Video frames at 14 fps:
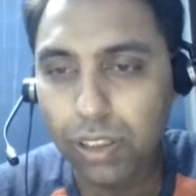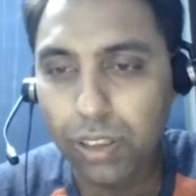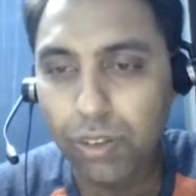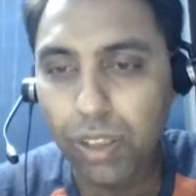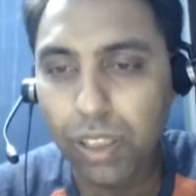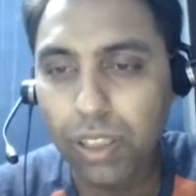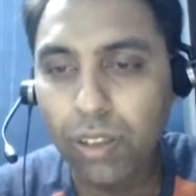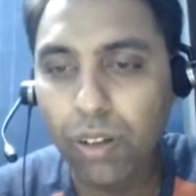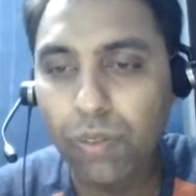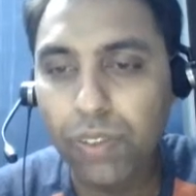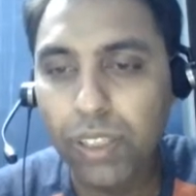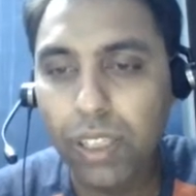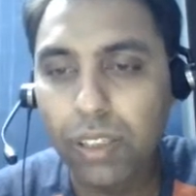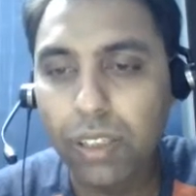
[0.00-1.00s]
can think of
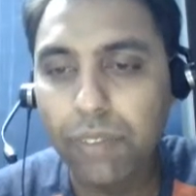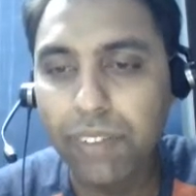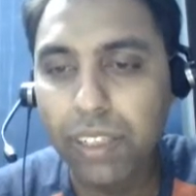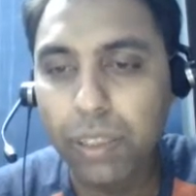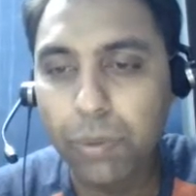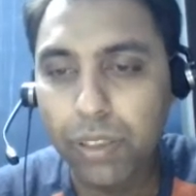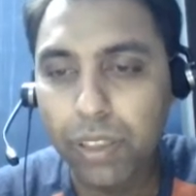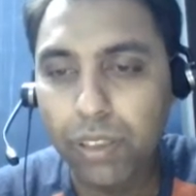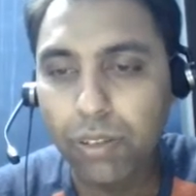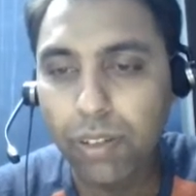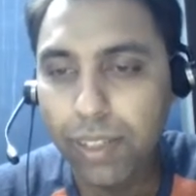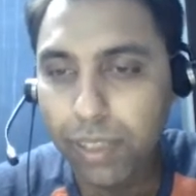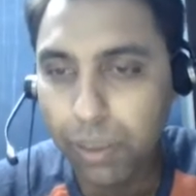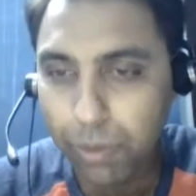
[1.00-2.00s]
it as a 70% or
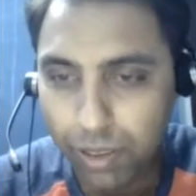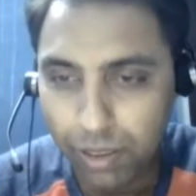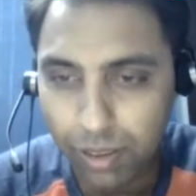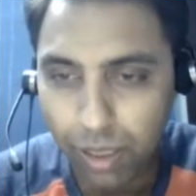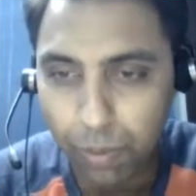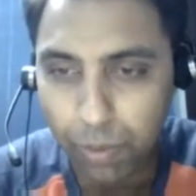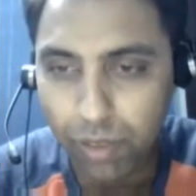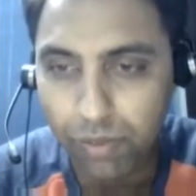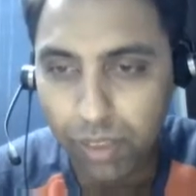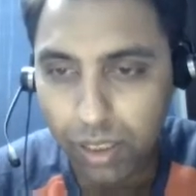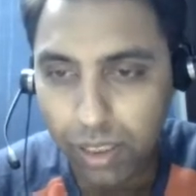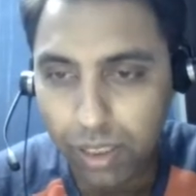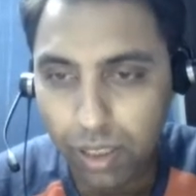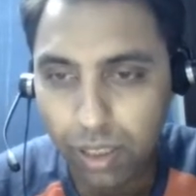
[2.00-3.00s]
80% sample of the
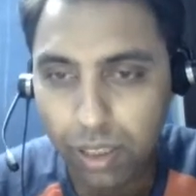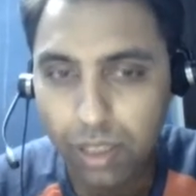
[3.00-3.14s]
data.